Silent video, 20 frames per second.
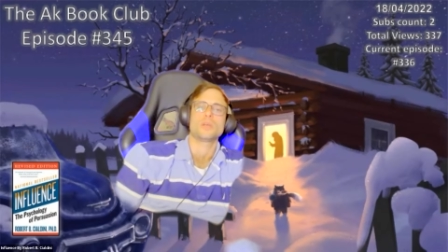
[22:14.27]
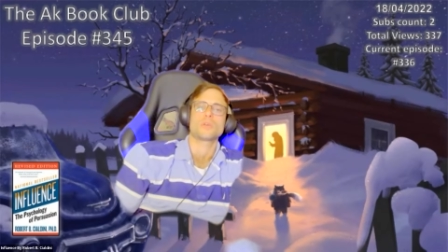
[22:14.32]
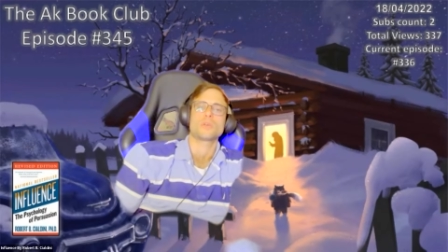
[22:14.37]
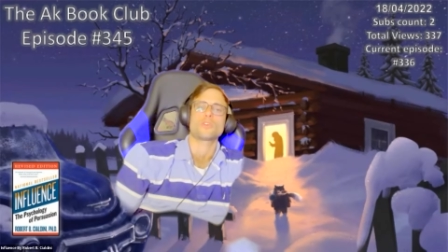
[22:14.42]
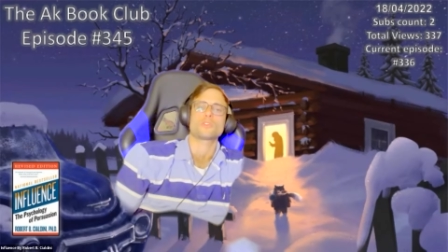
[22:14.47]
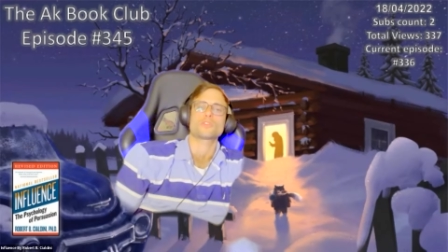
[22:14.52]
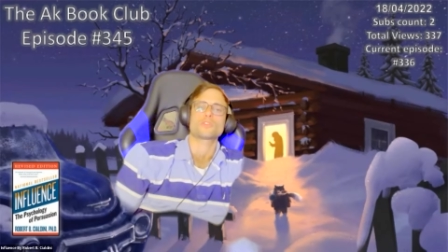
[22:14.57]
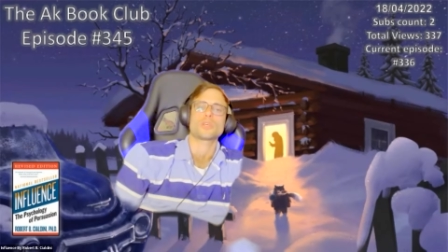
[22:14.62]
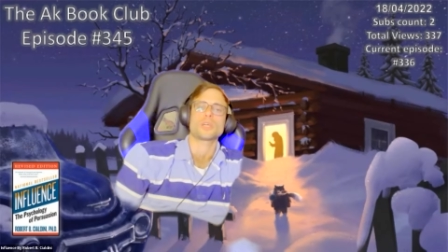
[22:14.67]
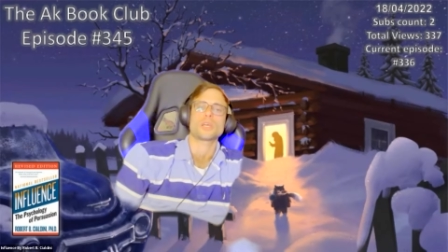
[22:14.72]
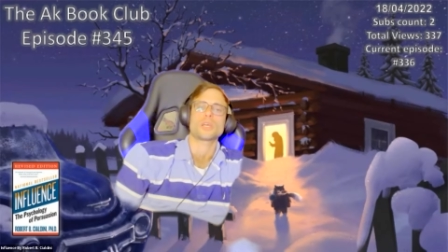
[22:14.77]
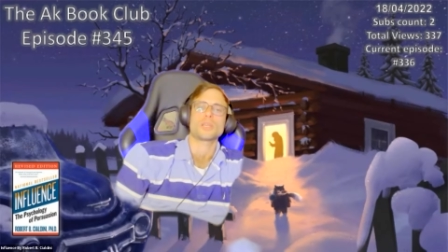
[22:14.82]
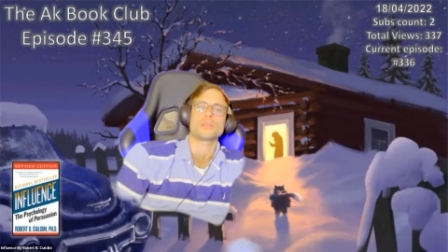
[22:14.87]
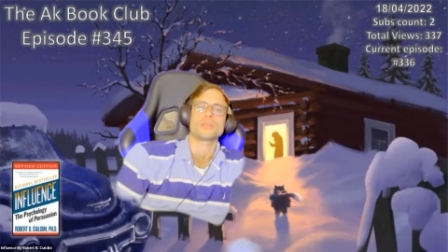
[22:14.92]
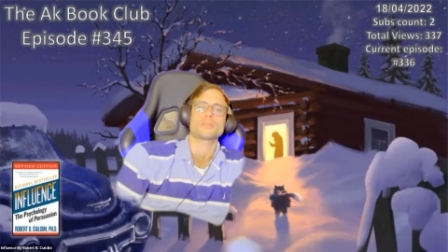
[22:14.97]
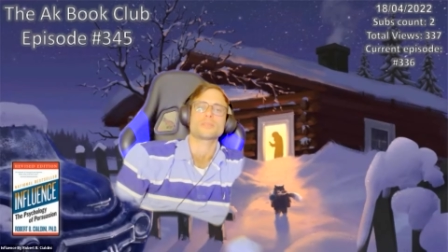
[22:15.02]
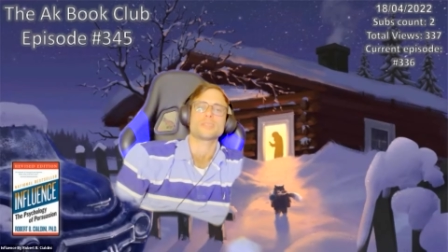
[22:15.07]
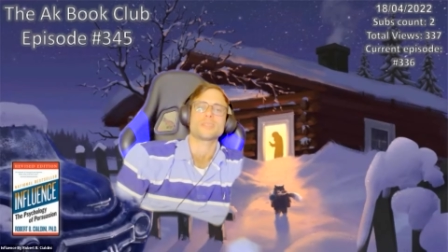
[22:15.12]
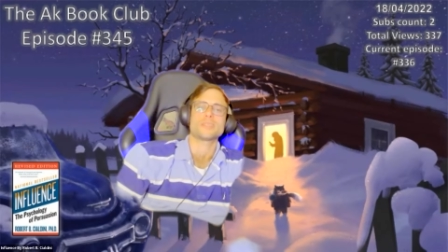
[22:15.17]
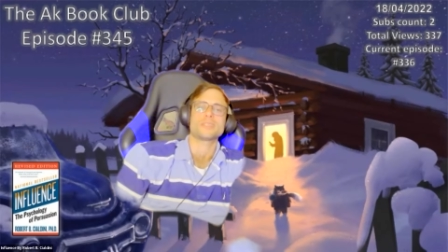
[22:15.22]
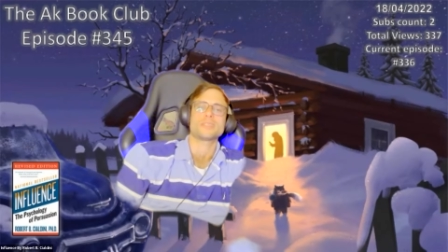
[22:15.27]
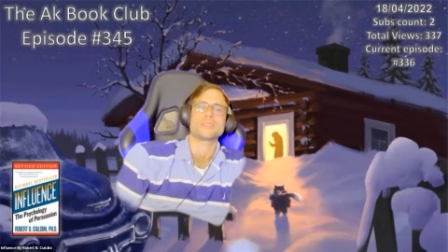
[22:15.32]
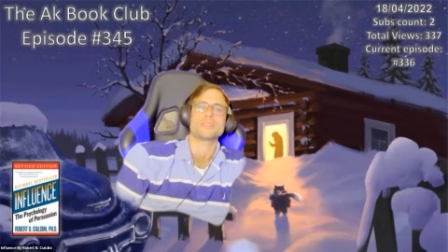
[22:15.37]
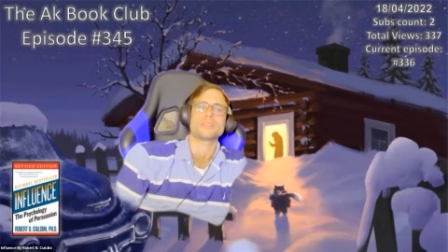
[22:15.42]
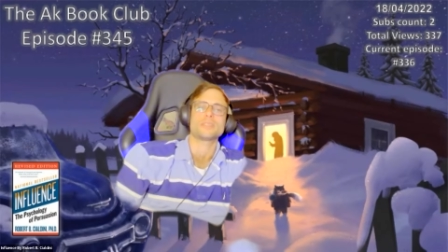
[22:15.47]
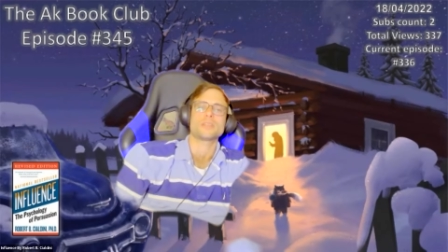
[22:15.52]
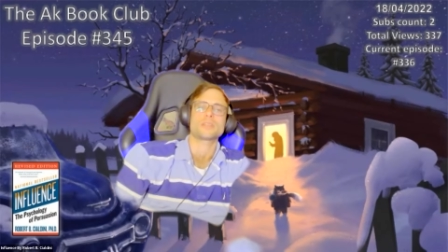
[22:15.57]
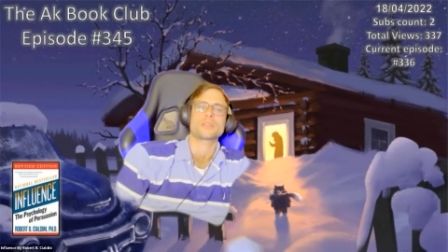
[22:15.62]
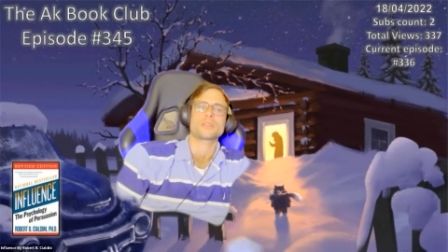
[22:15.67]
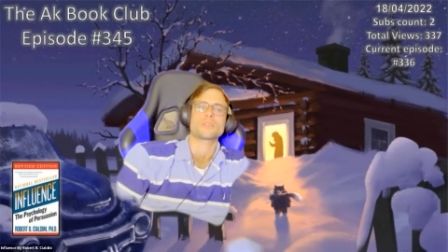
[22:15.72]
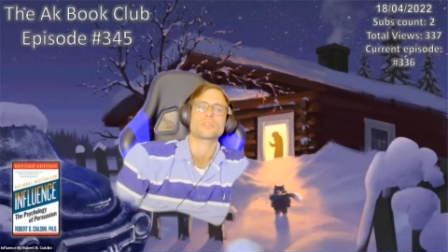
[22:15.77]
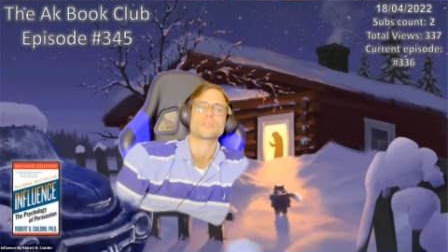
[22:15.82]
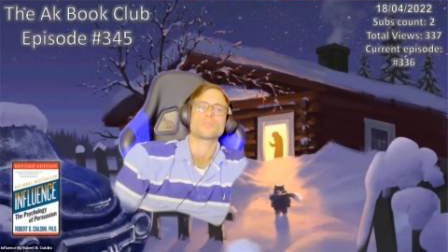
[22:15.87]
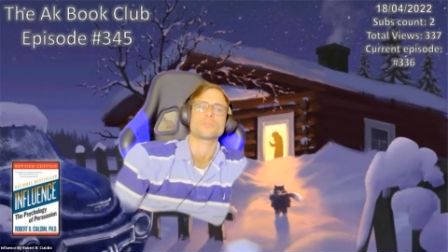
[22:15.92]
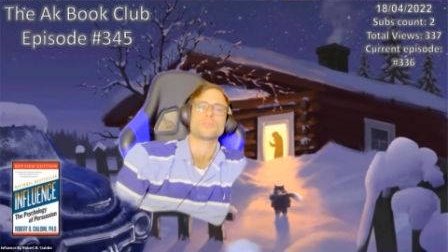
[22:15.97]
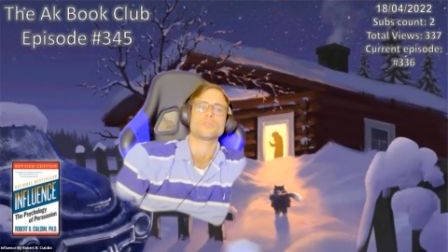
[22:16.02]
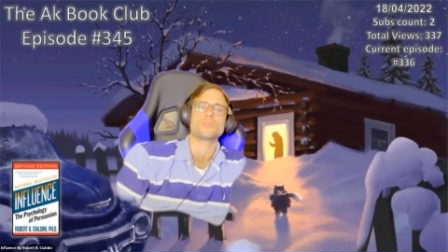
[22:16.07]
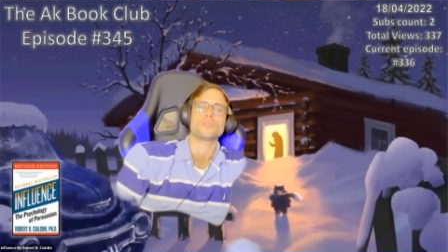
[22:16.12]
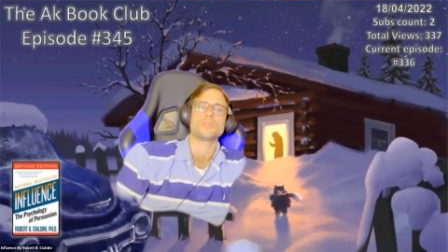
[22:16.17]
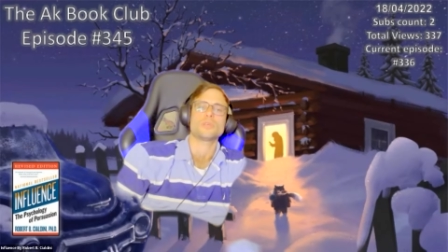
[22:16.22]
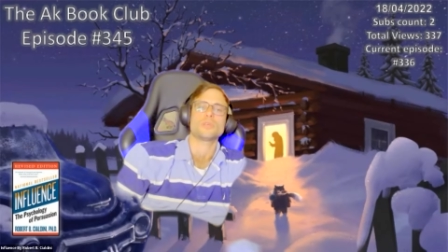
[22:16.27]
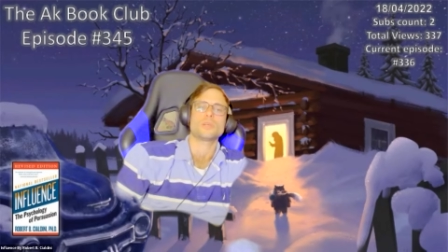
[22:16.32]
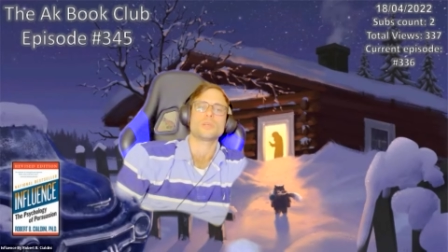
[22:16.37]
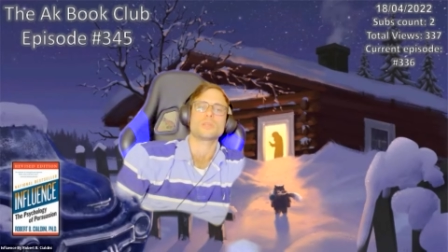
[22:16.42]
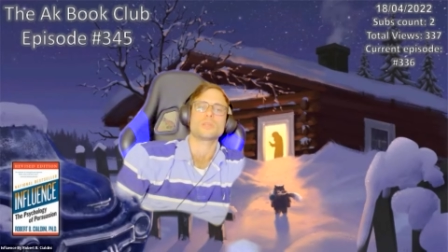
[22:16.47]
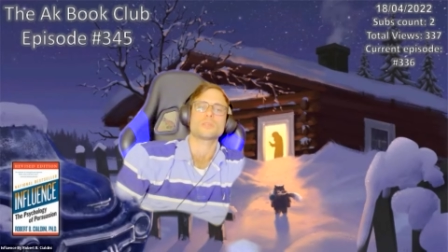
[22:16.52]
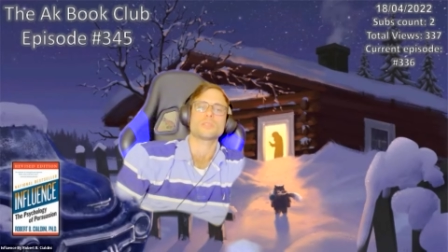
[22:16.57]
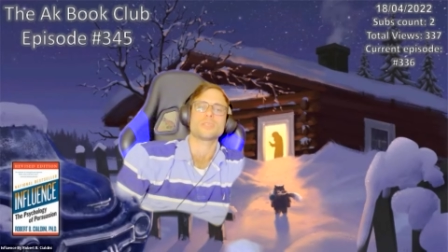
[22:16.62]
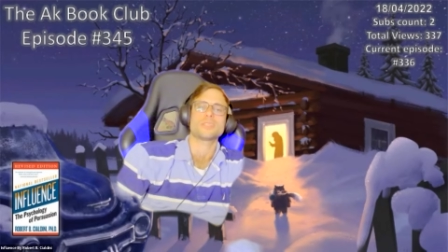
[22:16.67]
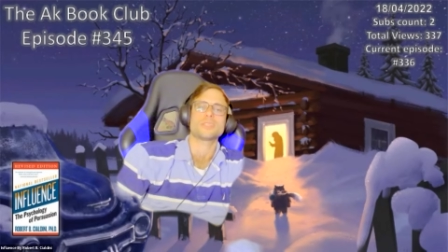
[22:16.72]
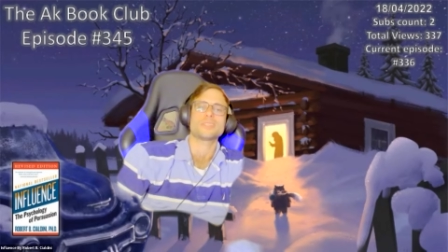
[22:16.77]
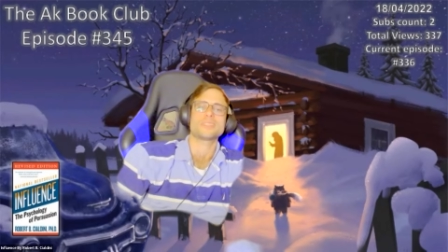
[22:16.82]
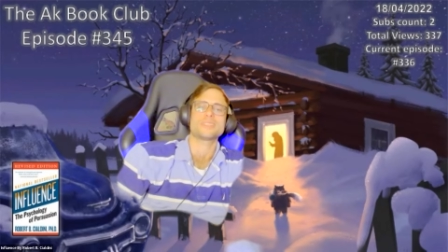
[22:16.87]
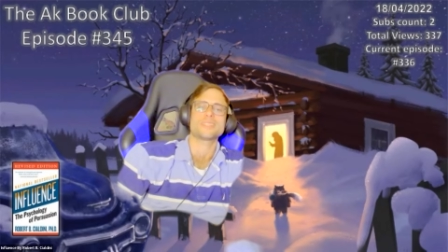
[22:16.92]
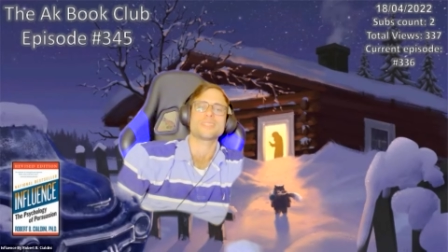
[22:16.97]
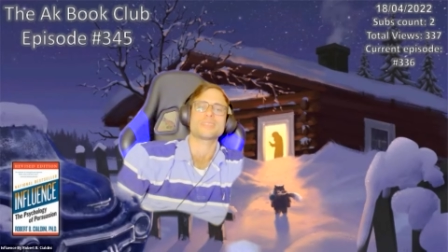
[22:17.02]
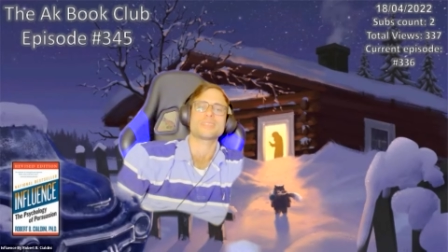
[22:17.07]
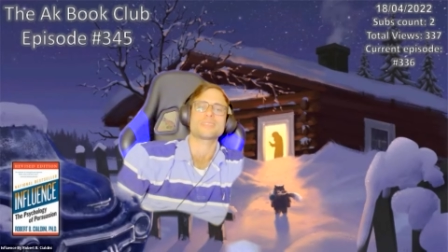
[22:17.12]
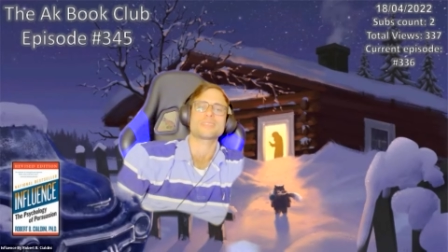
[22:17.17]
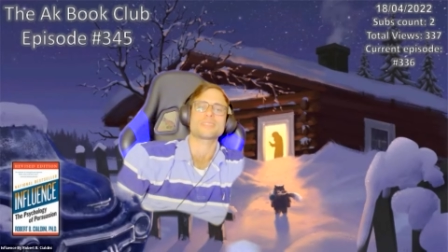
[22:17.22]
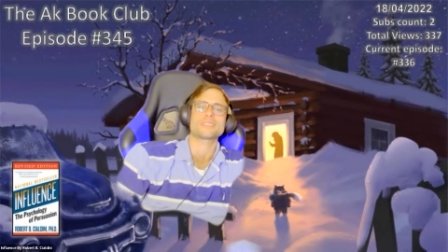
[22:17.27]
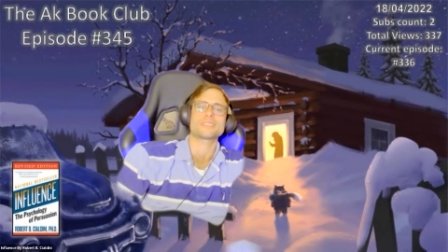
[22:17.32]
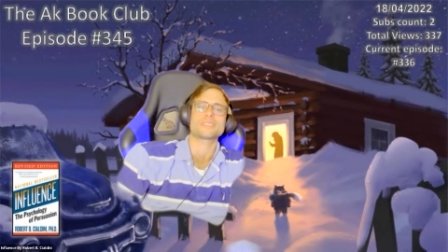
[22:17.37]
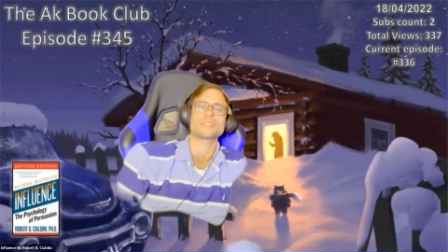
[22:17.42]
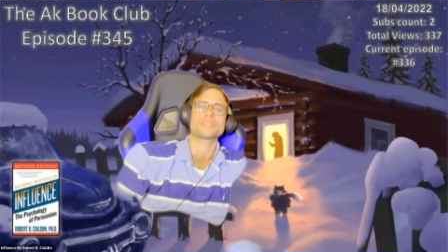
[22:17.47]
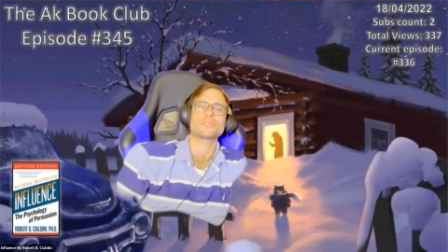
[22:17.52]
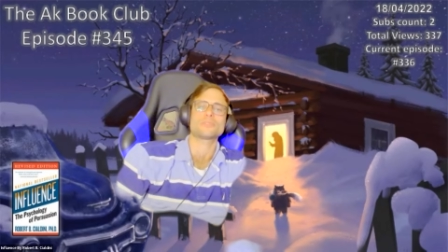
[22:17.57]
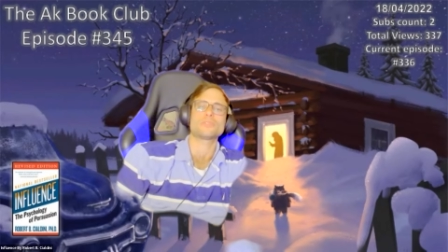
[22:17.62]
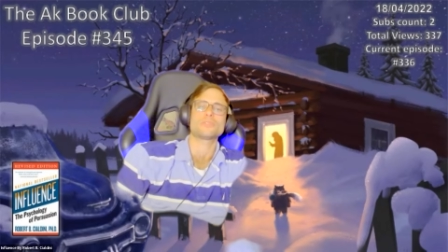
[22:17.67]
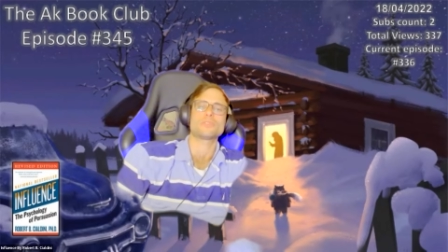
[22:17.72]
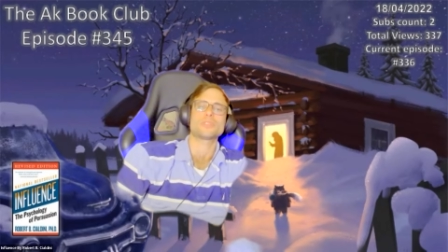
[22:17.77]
contrary, they did not return to